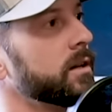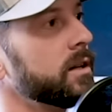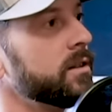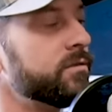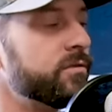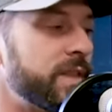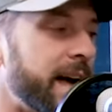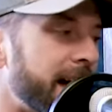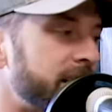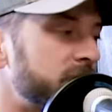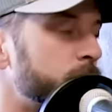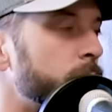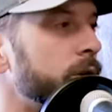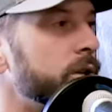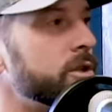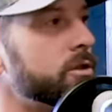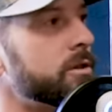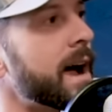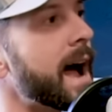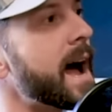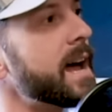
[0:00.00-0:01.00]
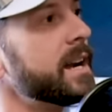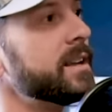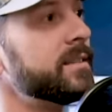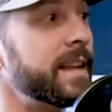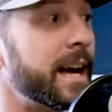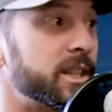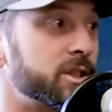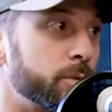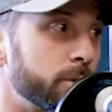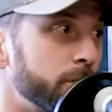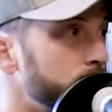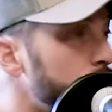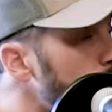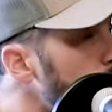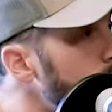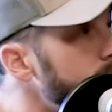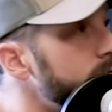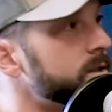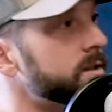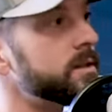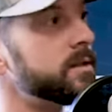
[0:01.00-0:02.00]
If that's hey. where you're at and that's what your
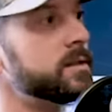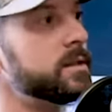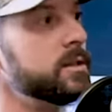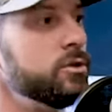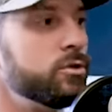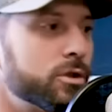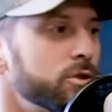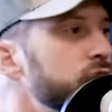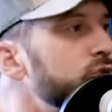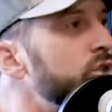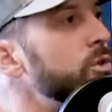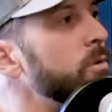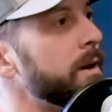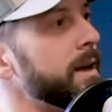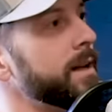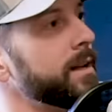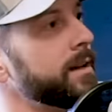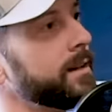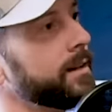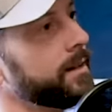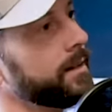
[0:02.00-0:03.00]
choice is, you can do it